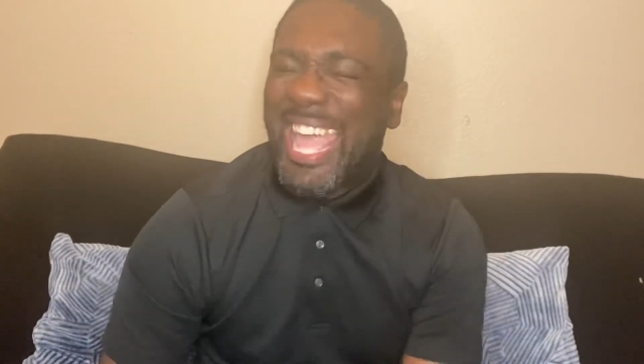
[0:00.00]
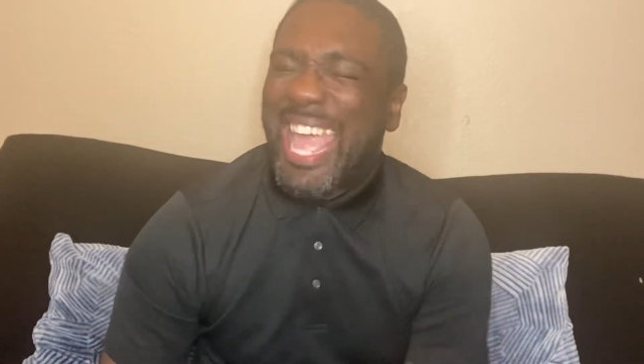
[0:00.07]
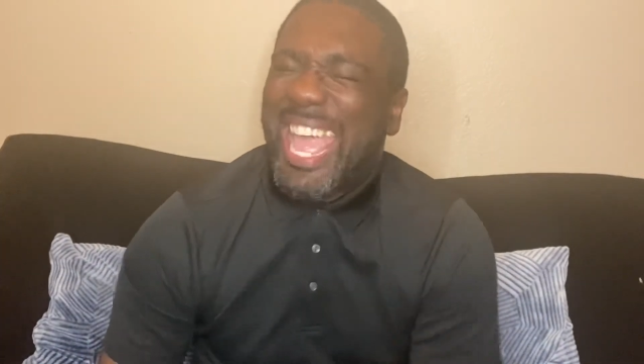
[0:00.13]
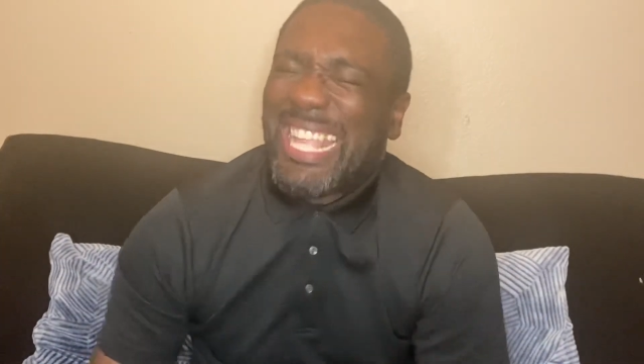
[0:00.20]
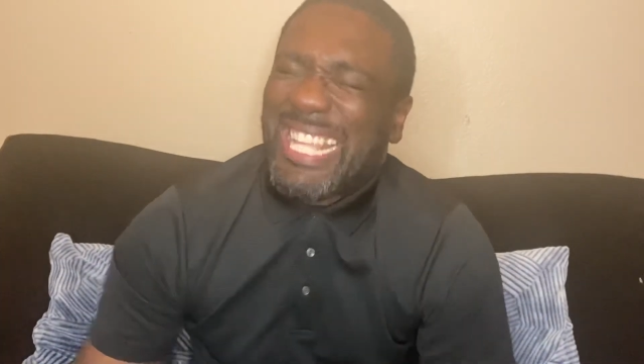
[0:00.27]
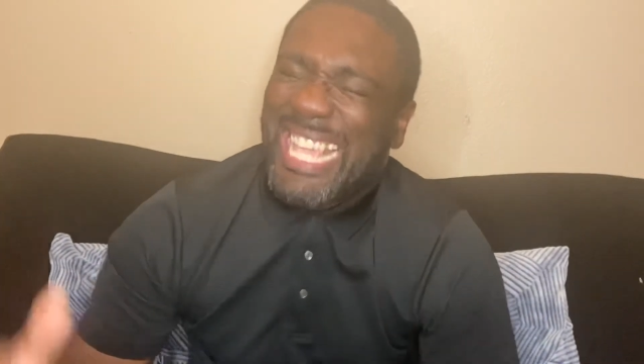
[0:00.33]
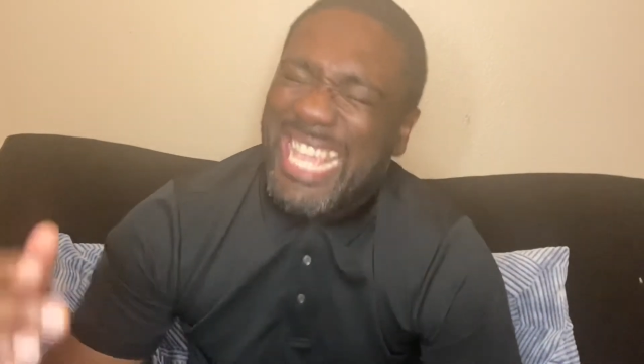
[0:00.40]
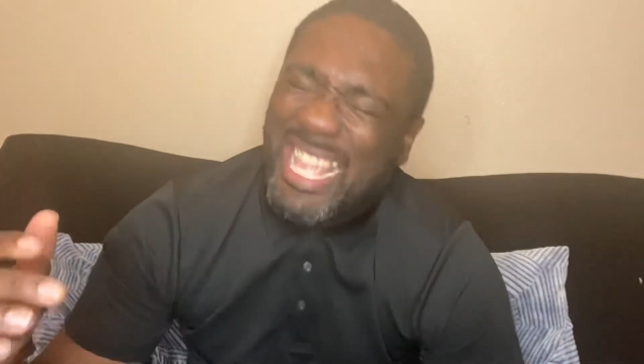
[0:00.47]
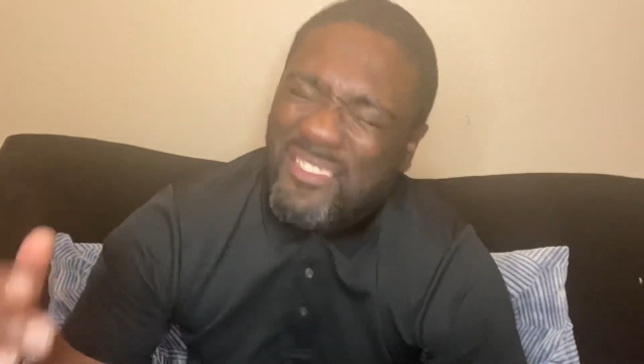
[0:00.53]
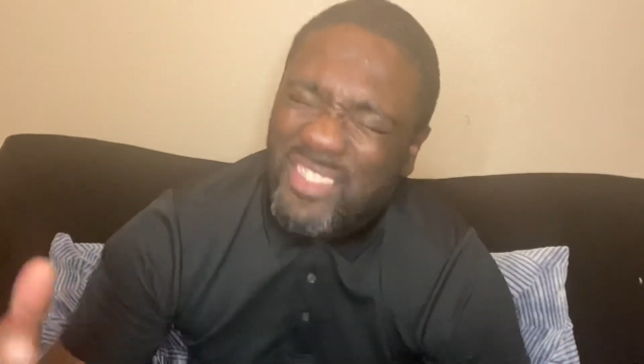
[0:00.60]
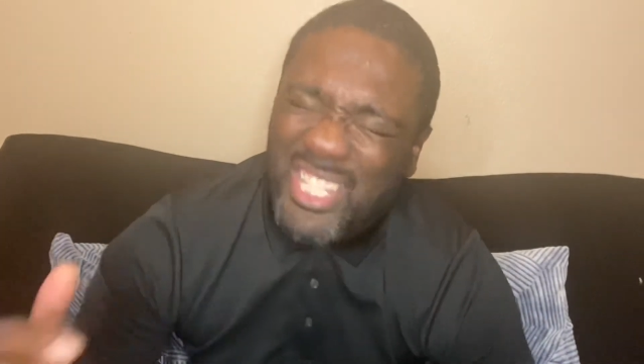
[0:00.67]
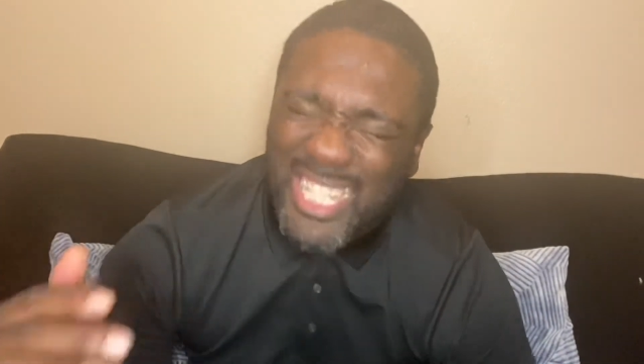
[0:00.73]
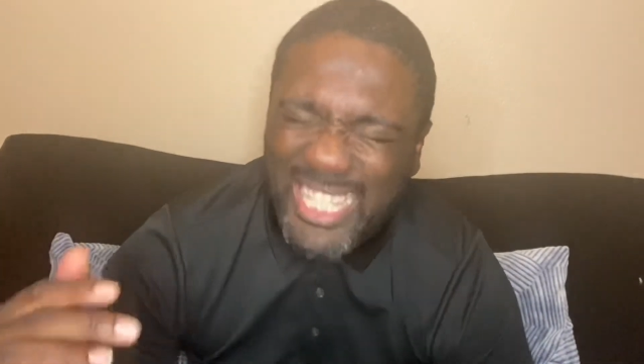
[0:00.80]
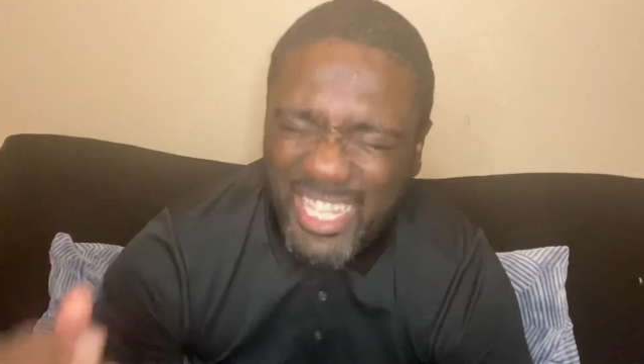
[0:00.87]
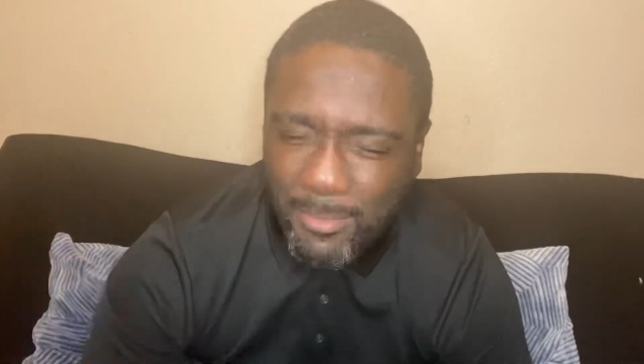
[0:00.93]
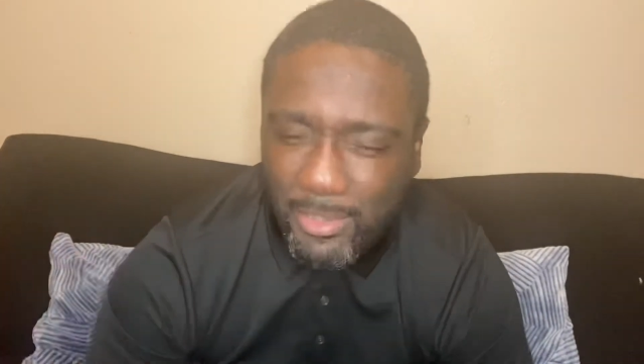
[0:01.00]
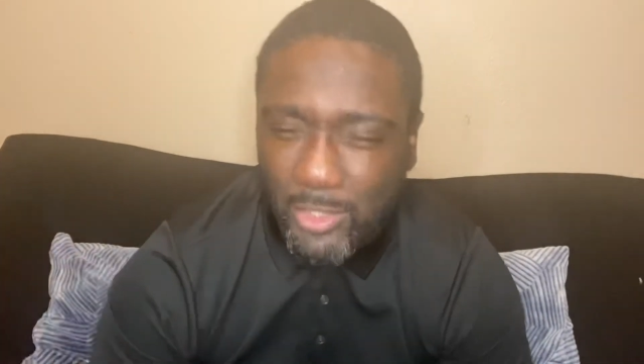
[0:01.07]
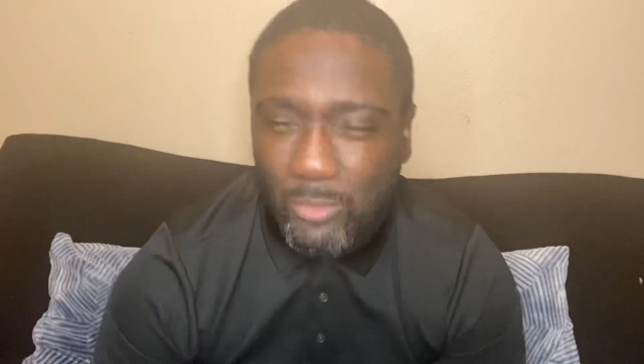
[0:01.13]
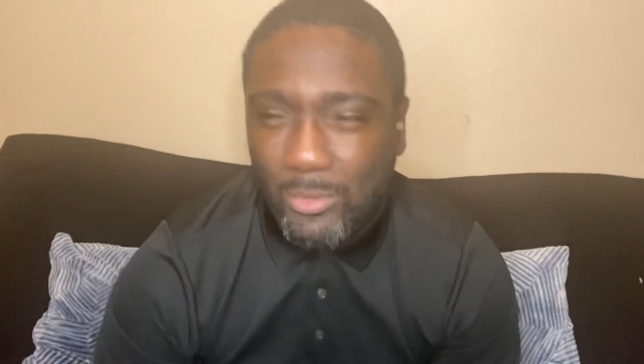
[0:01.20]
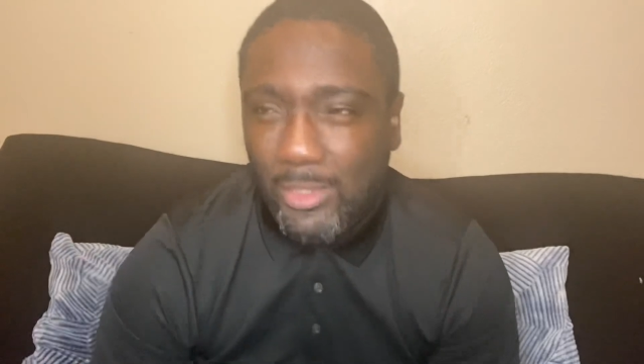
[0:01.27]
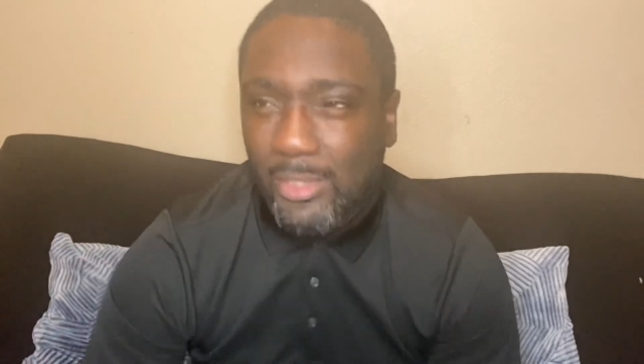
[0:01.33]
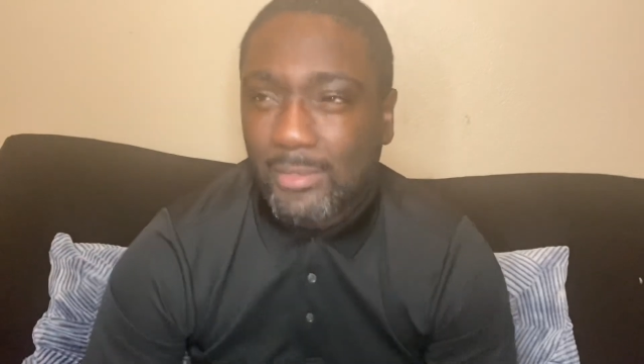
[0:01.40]
and even some of the
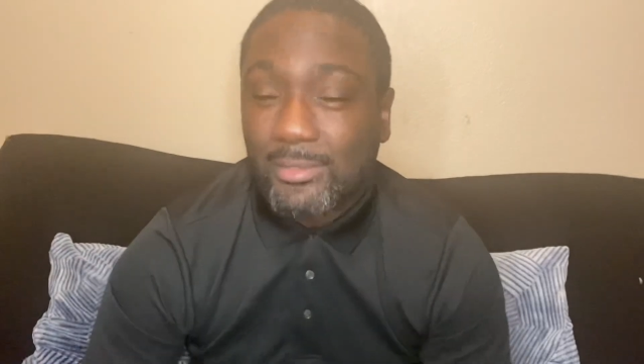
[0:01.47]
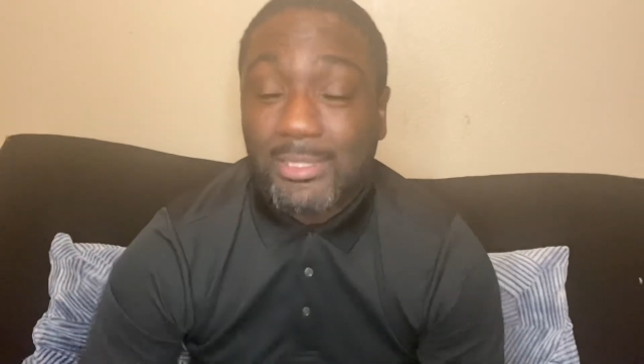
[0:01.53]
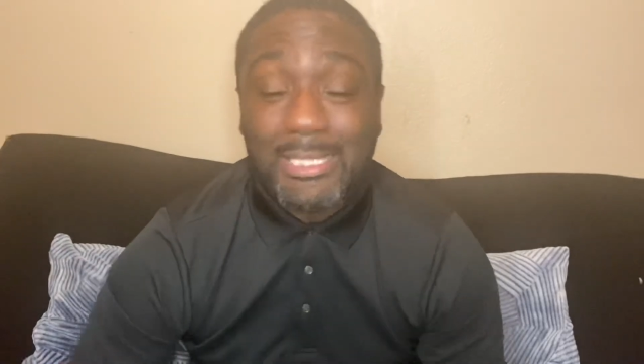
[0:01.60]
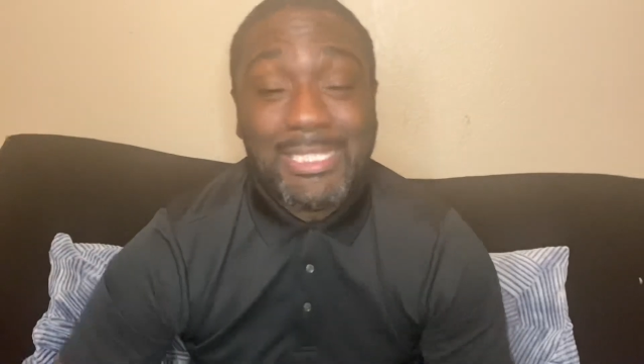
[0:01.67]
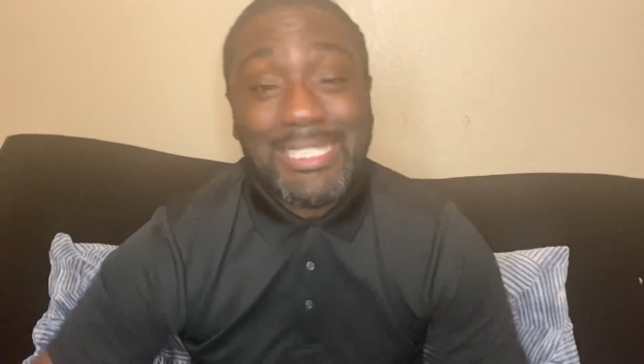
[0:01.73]
ones